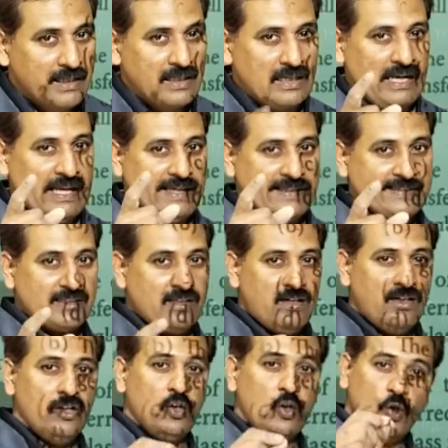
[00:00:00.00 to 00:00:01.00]
Glass
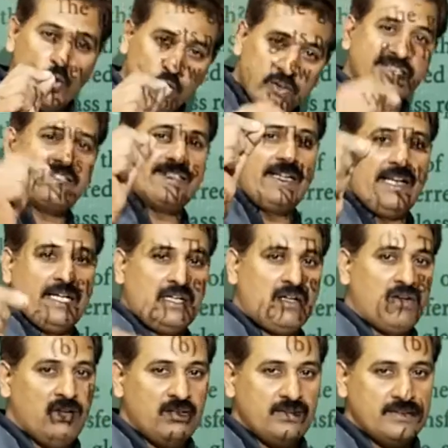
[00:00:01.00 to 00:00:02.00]
rod loses
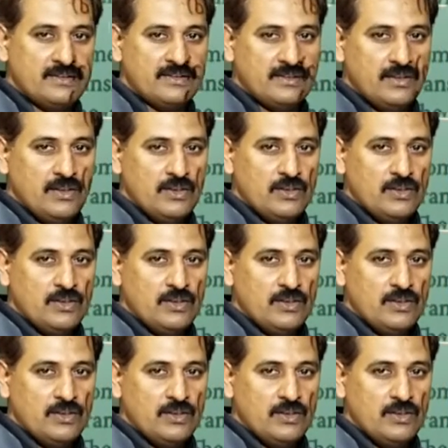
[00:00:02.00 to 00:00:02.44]
electrons,